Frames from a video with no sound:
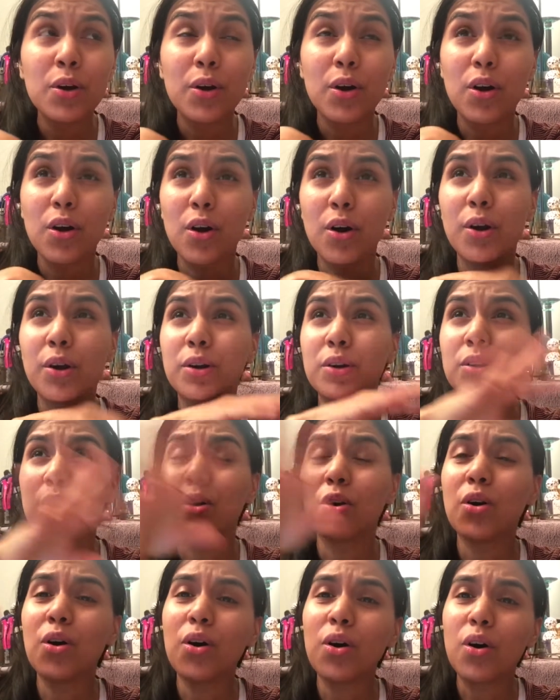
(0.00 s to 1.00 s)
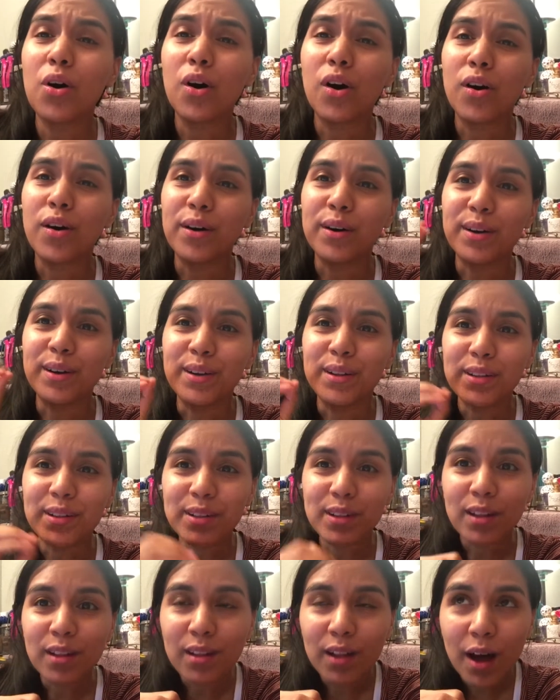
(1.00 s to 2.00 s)
are all
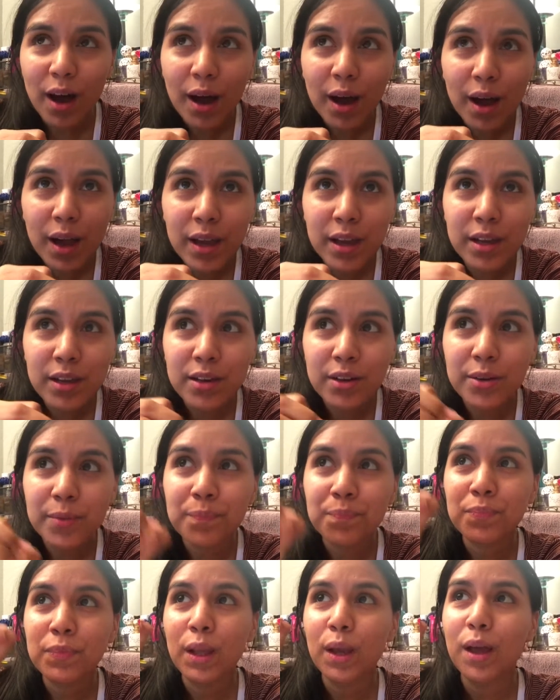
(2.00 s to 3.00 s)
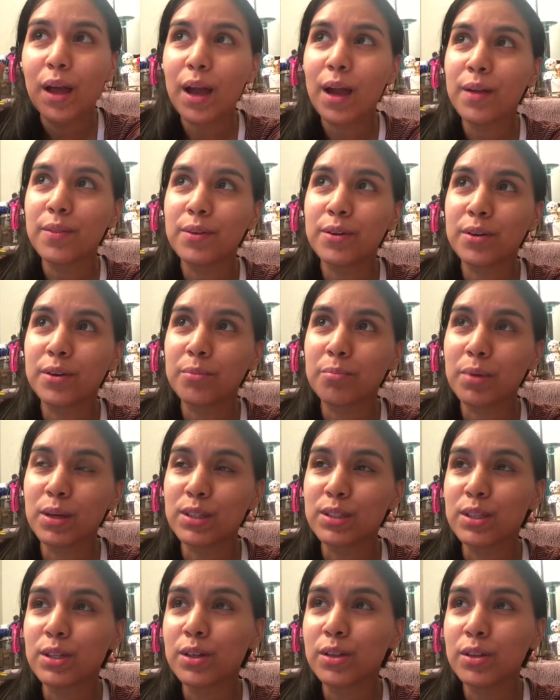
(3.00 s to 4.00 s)
online and then
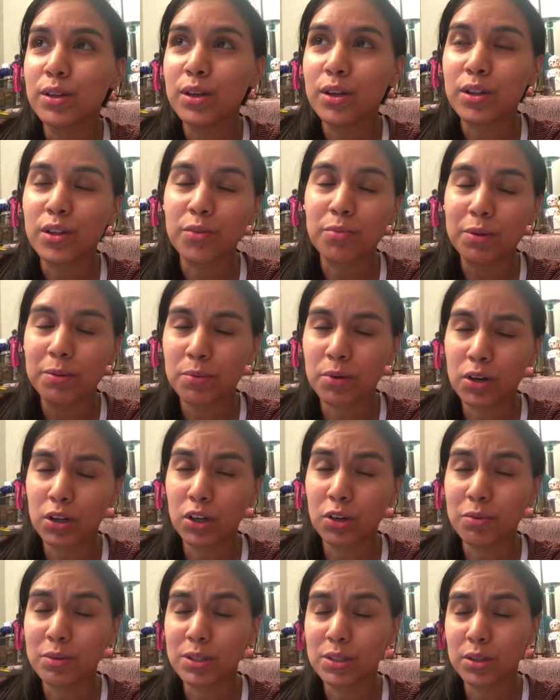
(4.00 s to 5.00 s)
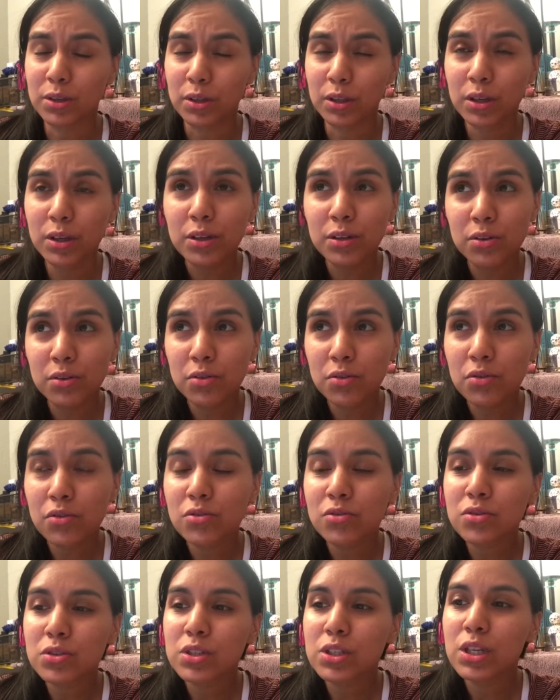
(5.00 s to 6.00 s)
basically a lot of people aren't going to
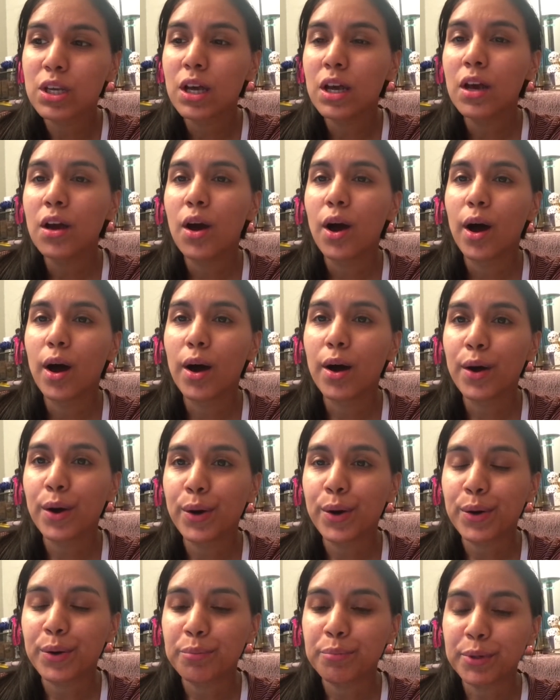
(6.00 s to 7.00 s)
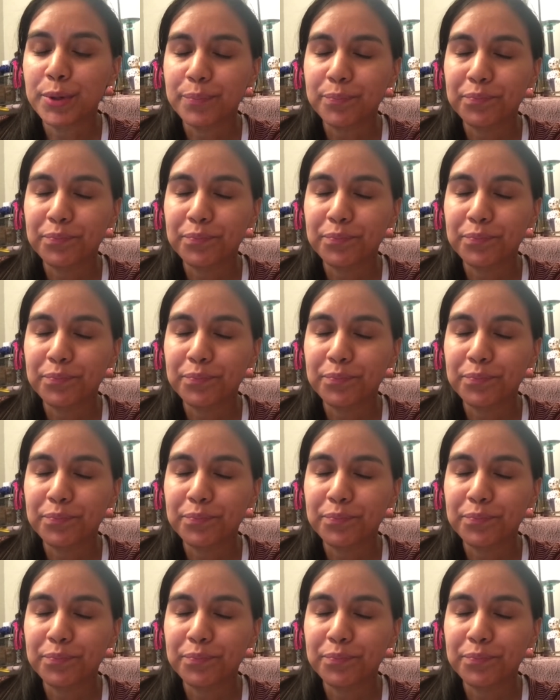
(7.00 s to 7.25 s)
clinicals um